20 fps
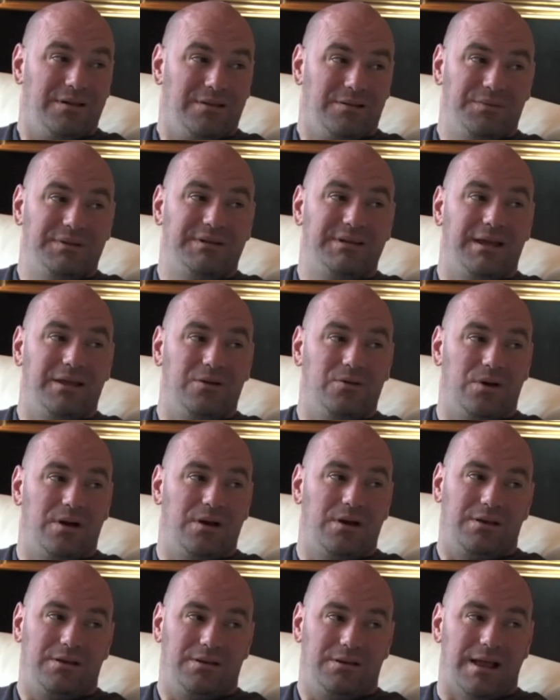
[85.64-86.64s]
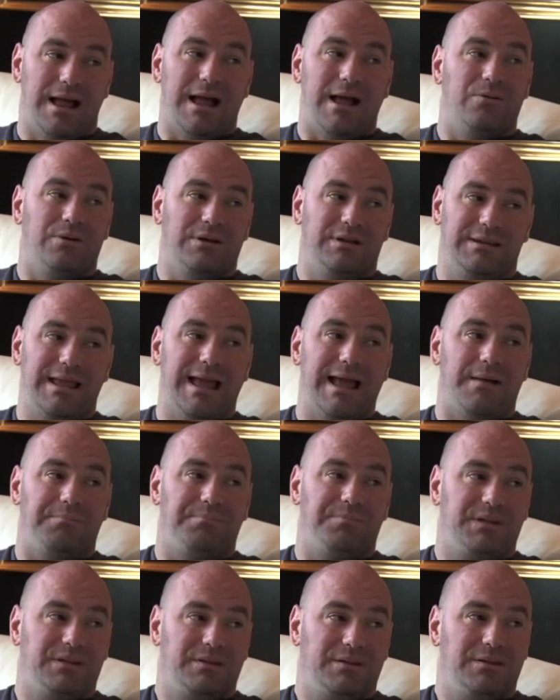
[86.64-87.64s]
Let me tell you what, I would have
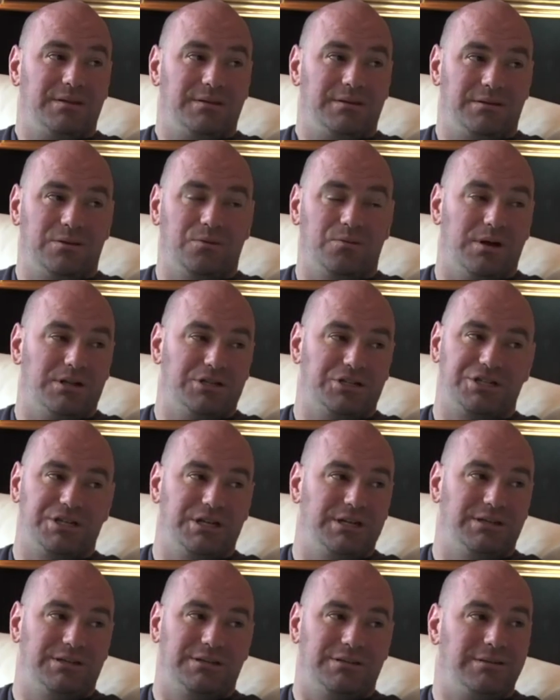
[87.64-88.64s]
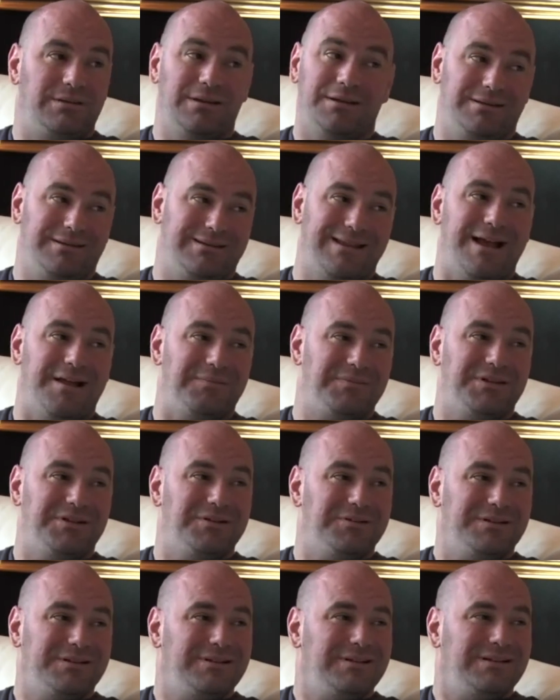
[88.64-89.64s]
tapped to what she didn't tap
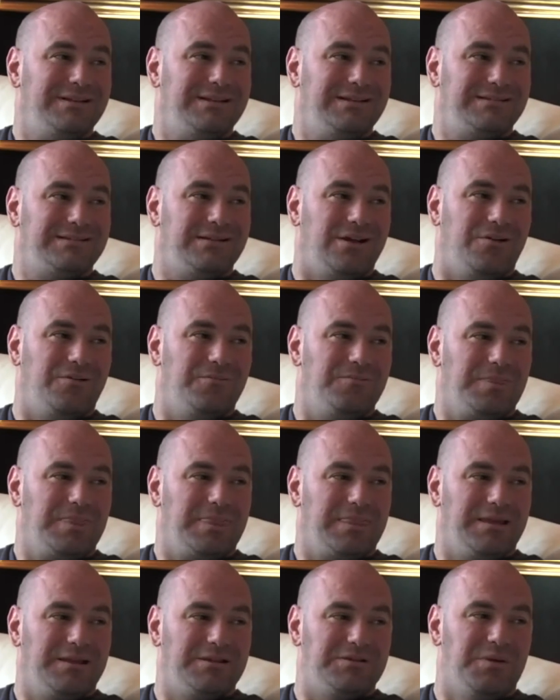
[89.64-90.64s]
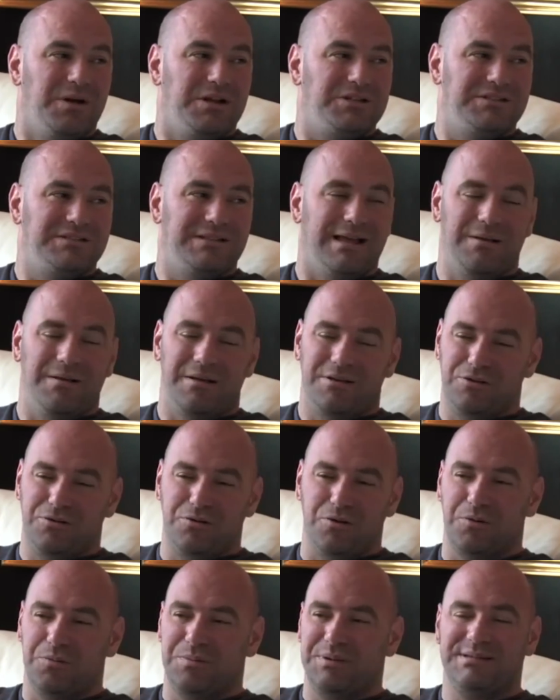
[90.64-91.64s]
to. So as much as
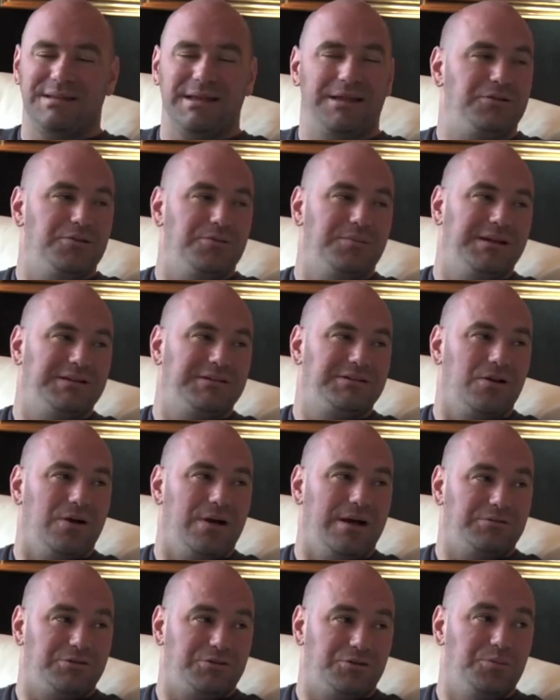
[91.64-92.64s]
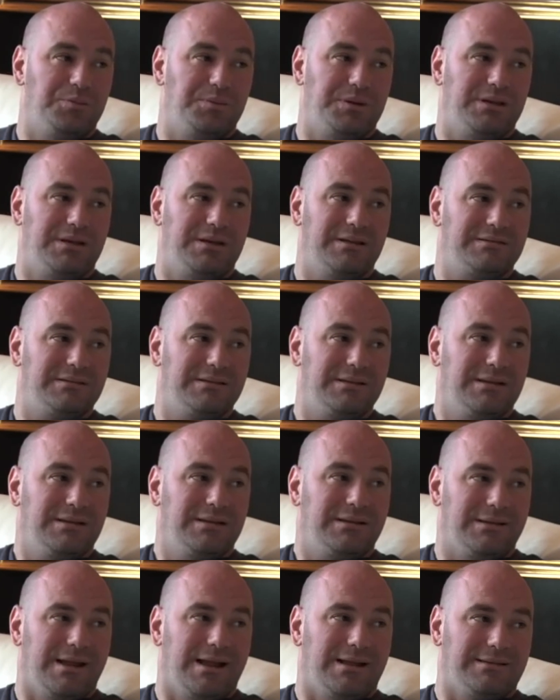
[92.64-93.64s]
you heard me say 2 minutes ago how stupid it is
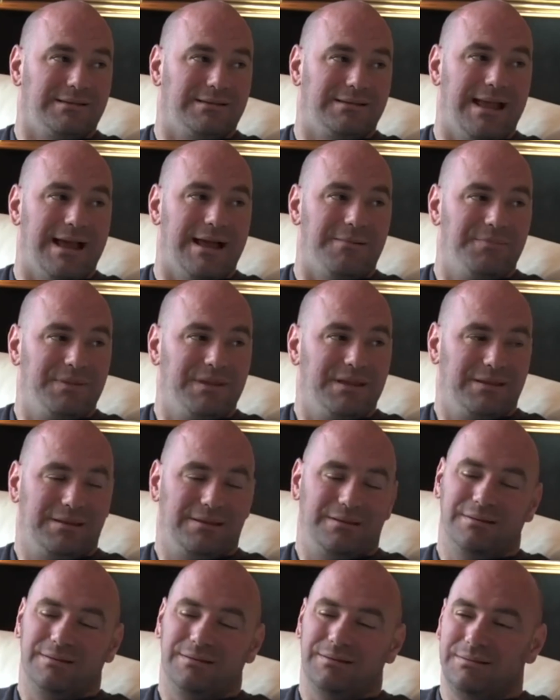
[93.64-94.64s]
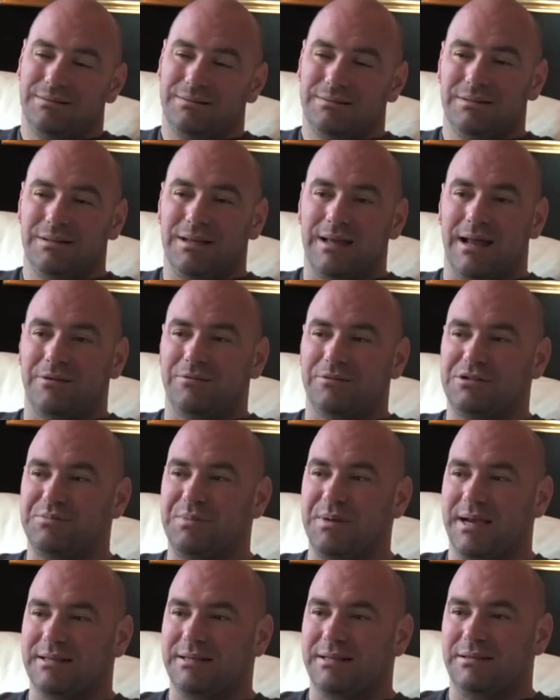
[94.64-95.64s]
not to tap, you got to
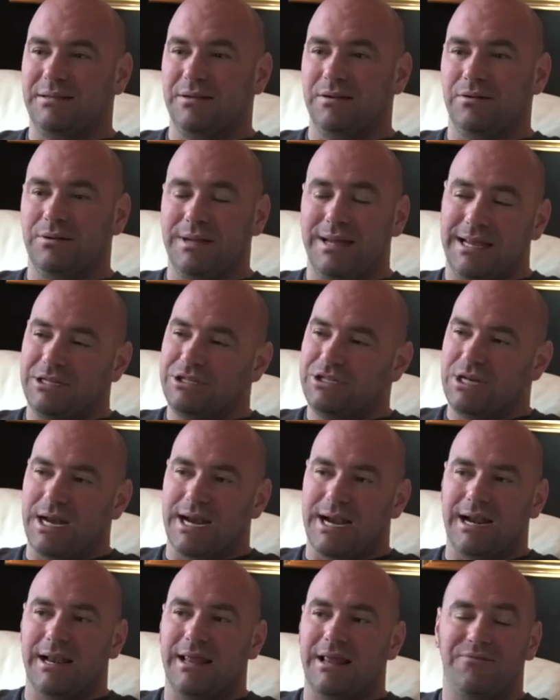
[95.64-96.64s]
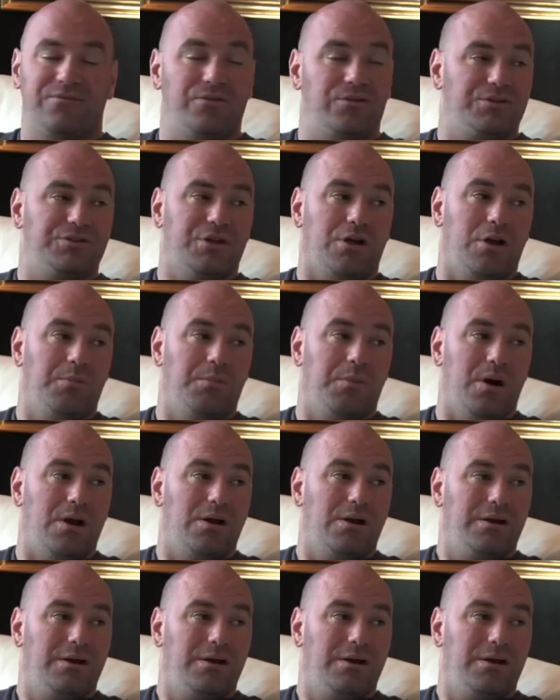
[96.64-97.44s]
respect it too. And she got out of that first arm bar.